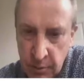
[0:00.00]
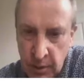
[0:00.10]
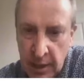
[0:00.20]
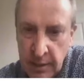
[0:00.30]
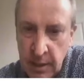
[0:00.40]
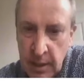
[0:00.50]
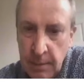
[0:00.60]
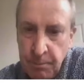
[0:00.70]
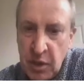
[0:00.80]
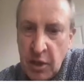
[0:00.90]
uh, right,
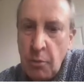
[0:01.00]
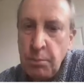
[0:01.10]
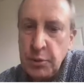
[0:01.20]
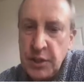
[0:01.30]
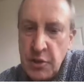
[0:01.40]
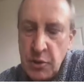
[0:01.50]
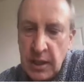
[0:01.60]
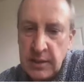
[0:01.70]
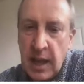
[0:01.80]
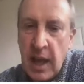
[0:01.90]
the
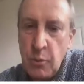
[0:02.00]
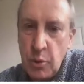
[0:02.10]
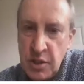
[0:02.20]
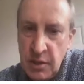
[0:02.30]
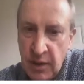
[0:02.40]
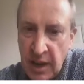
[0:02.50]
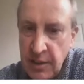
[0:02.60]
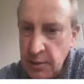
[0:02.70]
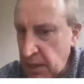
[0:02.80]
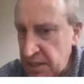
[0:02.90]
computational time was
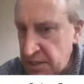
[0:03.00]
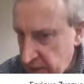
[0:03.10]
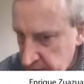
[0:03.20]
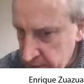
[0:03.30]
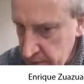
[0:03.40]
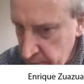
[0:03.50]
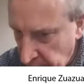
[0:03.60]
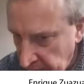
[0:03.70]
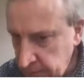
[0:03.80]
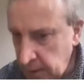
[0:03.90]
divided by six,
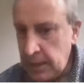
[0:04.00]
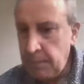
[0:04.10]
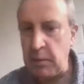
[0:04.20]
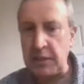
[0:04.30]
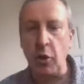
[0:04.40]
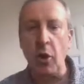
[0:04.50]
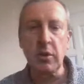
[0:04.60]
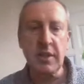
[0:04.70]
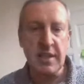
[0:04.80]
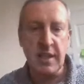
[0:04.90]
right? But
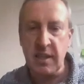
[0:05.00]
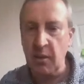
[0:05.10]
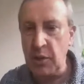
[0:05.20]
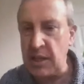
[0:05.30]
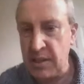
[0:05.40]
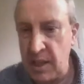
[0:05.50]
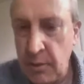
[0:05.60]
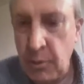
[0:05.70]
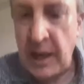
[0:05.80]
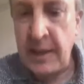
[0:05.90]
all this is
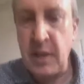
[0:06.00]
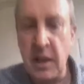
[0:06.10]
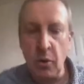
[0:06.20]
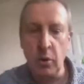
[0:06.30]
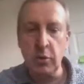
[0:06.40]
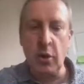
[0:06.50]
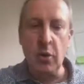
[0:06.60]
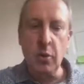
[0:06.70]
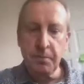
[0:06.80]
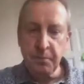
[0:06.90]
heuristic, right? And
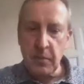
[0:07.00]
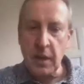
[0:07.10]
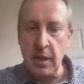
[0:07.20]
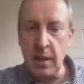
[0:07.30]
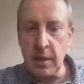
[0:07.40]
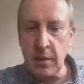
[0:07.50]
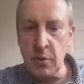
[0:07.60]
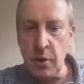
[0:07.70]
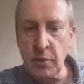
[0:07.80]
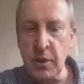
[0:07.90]
although uh,
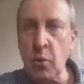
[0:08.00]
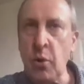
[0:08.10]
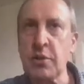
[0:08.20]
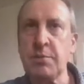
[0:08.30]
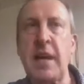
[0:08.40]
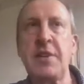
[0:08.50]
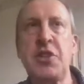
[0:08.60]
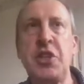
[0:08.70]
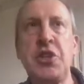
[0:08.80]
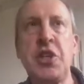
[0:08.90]
you know, the words by
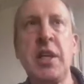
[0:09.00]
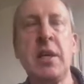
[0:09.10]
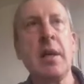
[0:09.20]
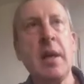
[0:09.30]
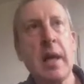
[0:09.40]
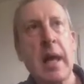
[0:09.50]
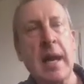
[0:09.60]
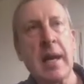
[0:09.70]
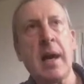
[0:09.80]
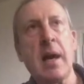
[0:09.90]
Shi Jin
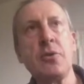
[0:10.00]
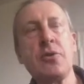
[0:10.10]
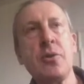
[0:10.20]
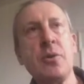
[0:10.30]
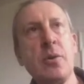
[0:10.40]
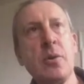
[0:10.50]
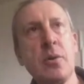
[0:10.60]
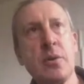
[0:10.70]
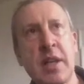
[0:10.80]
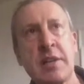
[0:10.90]
allowed
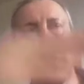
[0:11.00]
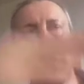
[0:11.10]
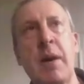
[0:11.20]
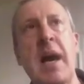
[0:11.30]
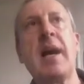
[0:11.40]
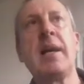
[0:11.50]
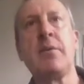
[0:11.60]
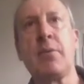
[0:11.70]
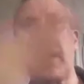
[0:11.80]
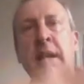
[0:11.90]
to
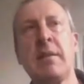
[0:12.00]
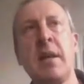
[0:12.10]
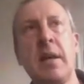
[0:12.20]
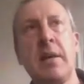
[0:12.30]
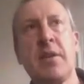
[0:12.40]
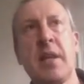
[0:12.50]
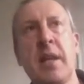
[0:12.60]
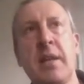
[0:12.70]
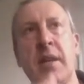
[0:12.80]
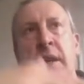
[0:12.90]
determine, right,
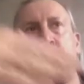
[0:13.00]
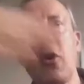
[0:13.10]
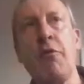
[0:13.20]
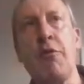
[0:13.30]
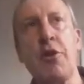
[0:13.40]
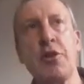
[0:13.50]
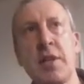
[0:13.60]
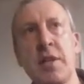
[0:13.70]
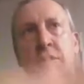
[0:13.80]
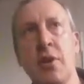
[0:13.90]
the, the
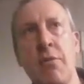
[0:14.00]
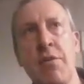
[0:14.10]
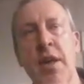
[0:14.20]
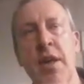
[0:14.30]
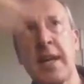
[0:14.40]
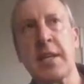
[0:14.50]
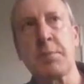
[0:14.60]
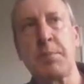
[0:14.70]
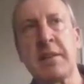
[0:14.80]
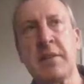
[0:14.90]
convergence of the
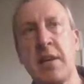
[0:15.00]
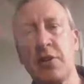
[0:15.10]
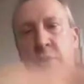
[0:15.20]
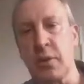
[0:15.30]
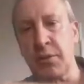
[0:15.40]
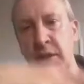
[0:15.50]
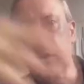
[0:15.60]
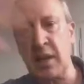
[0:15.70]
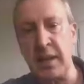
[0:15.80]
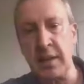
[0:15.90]
expectation of the
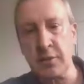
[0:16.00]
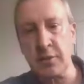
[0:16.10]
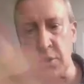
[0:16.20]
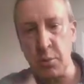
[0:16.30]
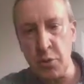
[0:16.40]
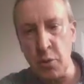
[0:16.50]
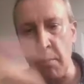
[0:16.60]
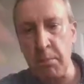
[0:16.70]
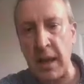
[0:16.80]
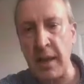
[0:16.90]
trajectories when you
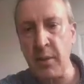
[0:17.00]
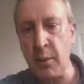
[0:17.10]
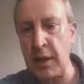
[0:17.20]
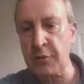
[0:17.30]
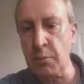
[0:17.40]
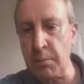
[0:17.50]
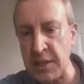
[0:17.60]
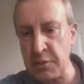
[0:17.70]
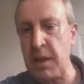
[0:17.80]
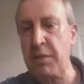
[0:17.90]
apply the random
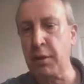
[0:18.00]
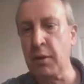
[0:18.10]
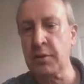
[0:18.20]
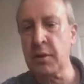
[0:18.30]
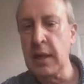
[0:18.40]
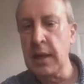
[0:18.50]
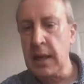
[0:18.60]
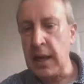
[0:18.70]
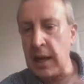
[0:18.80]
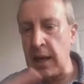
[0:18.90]
batch method,
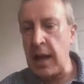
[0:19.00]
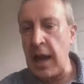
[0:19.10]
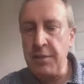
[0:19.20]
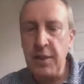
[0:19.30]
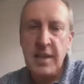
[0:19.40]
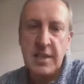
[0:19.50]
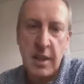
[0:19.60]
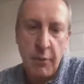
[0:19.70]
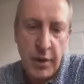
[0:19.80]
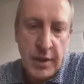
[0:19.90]
uh, I think
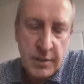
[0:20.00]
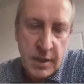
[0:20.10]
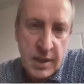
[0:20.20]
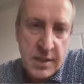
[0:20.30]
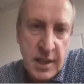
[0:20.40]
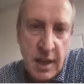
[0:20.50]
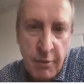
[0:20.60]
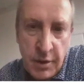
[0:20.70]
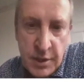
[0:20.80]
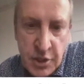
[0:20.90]
it's a very interesting
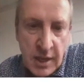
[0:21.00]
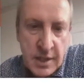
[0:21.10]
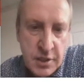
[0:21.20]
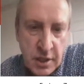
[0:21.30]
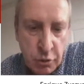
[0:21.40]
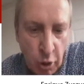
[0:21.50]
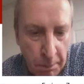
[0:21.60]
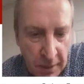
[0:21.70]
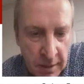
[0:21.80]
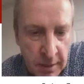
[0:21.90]
and very challenging
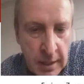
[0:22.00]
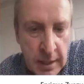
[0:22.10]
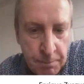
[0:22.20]
topic